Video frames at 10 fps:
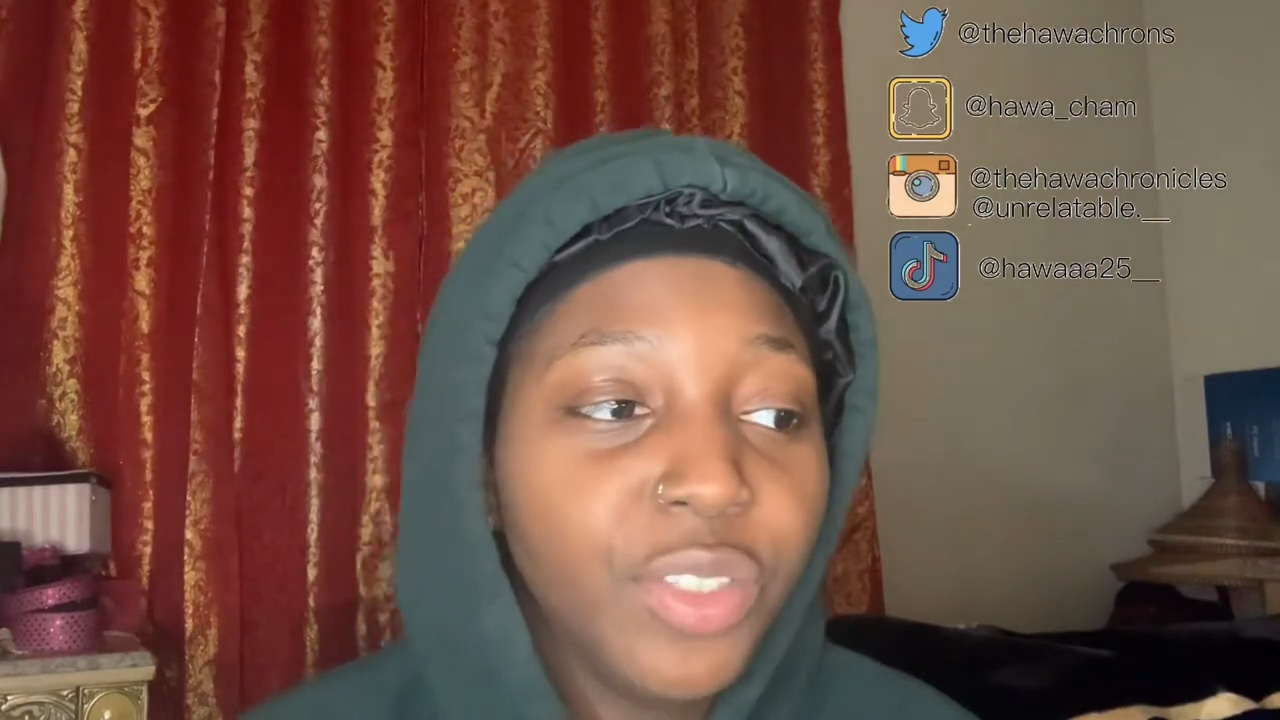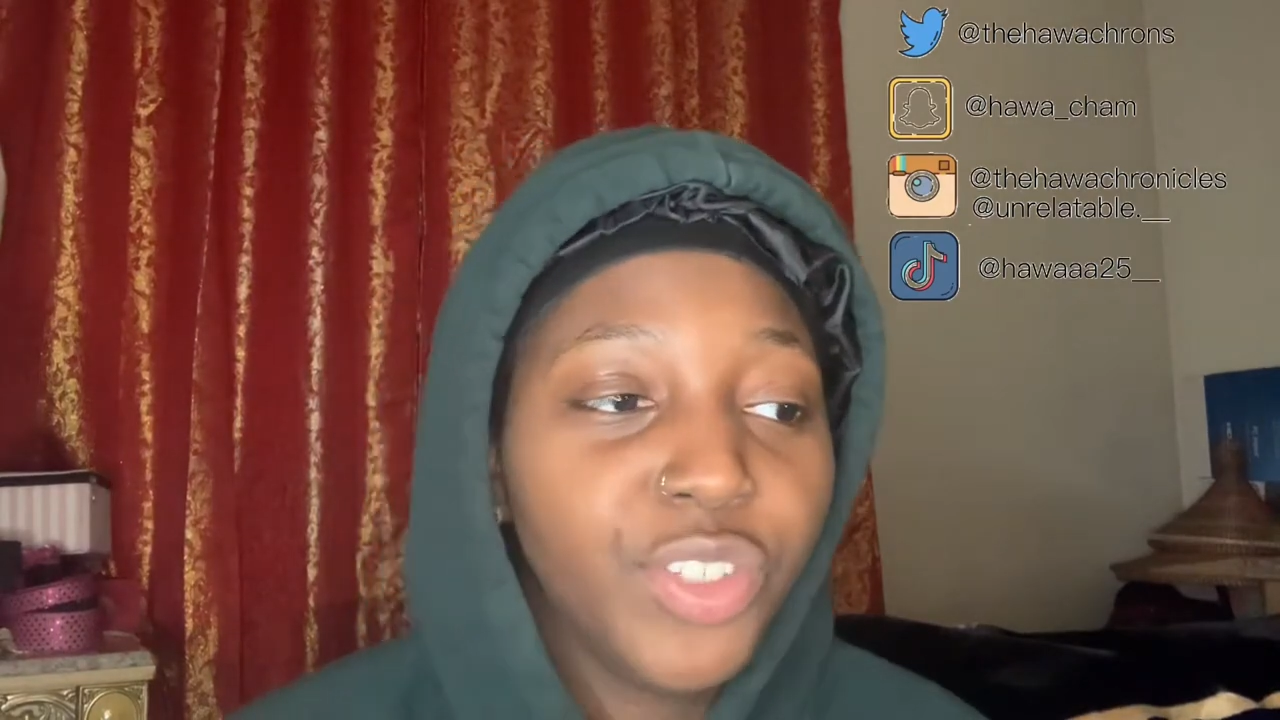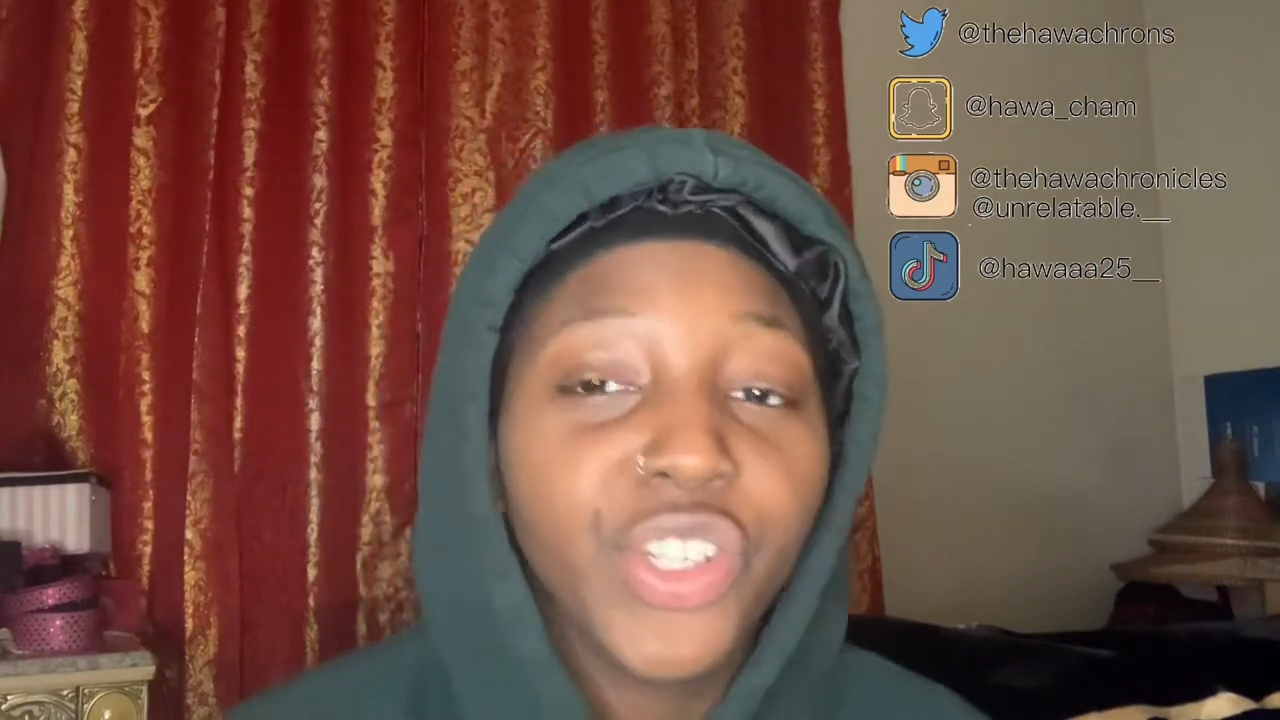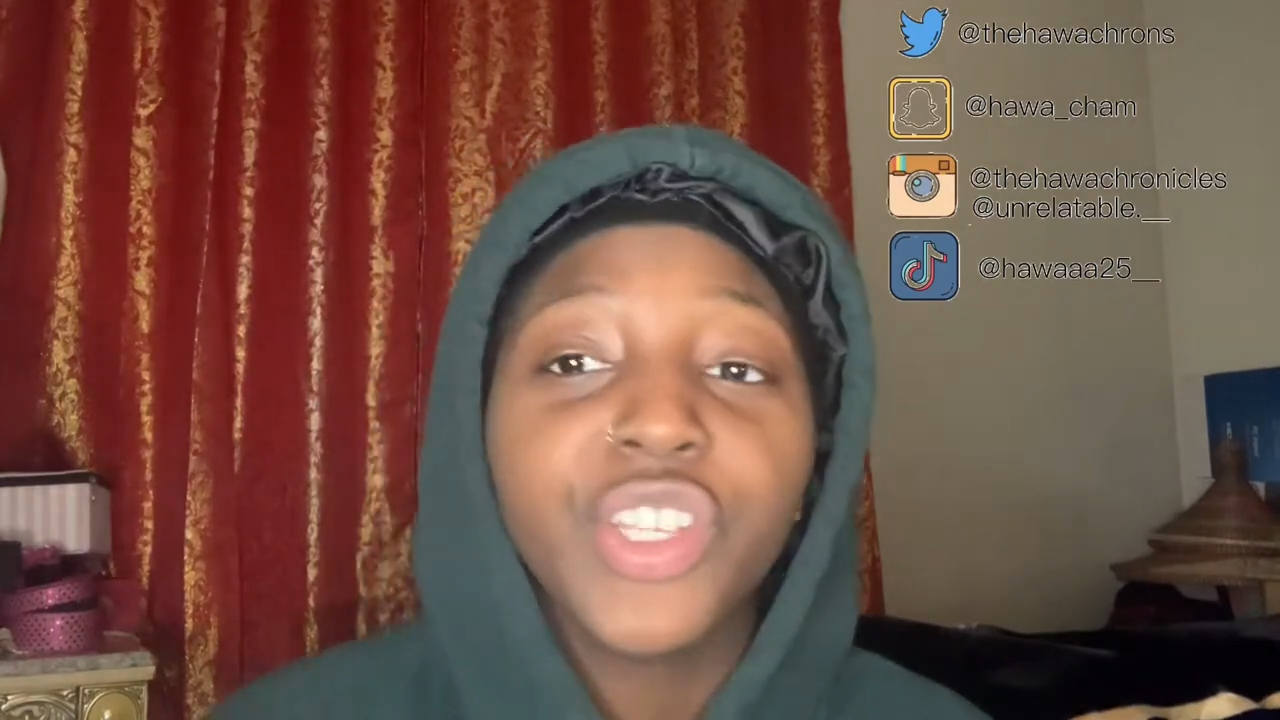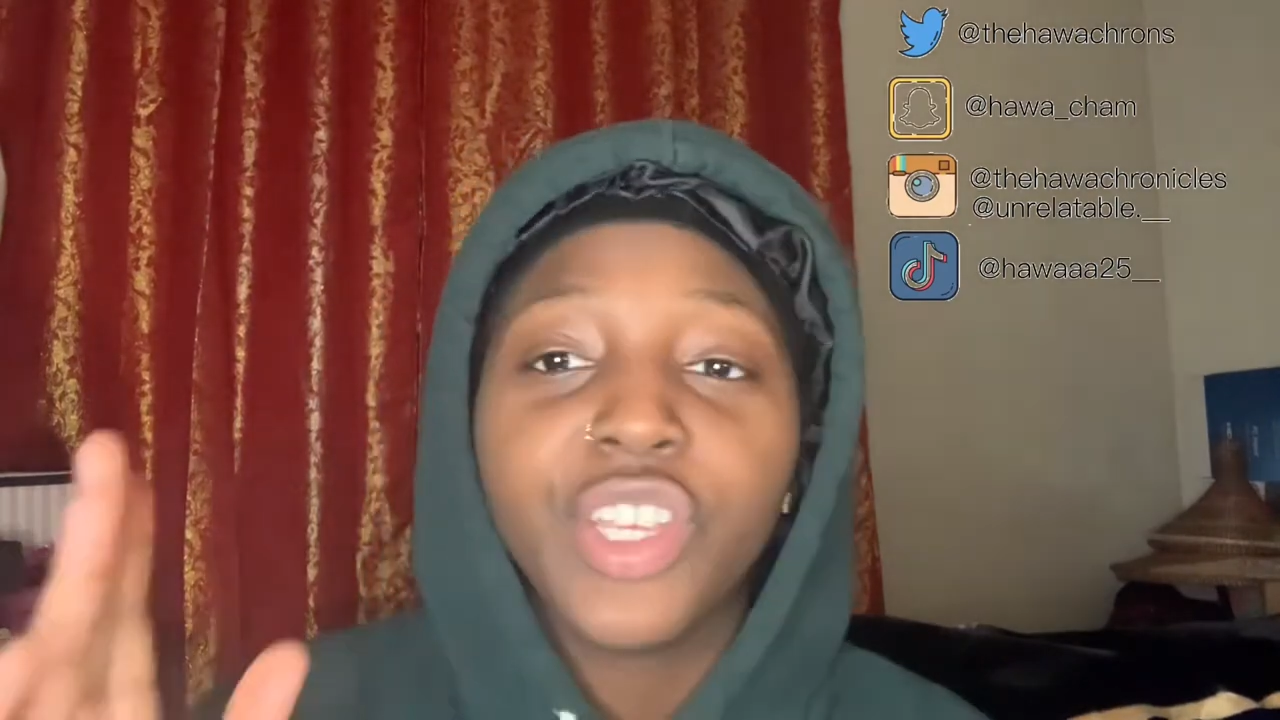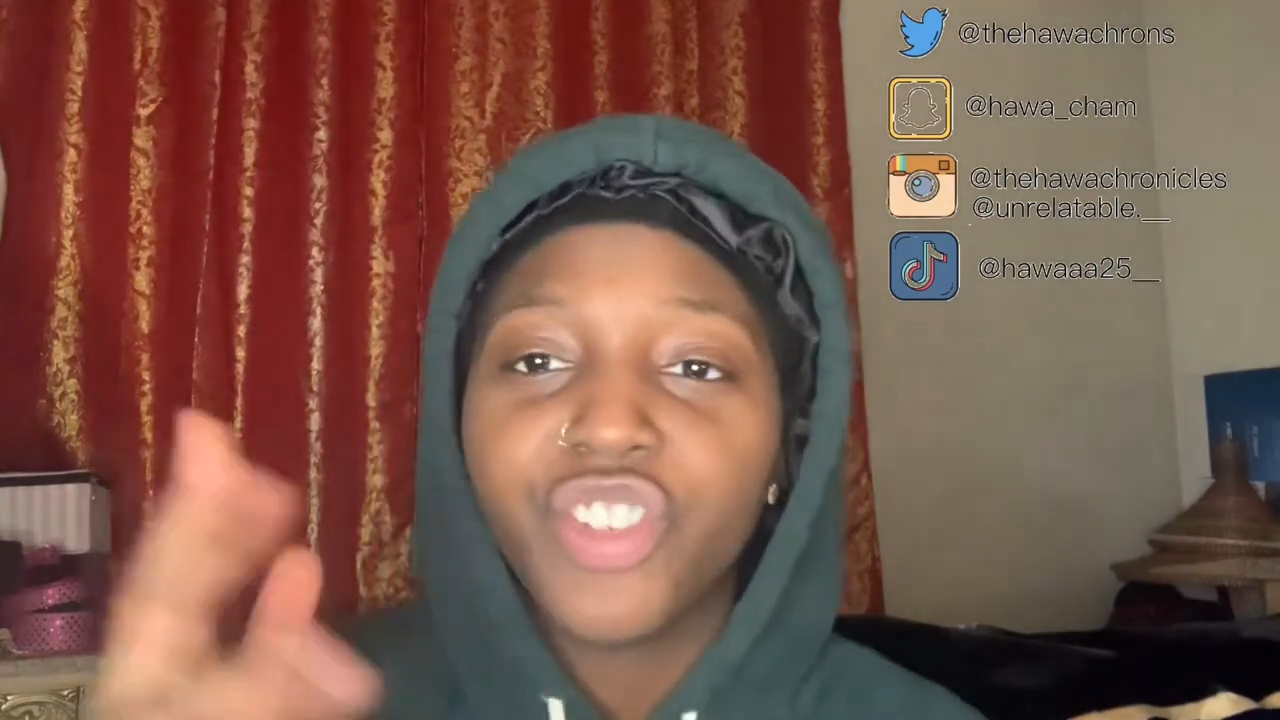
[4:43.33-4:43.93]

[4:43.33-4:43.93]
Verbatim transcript: she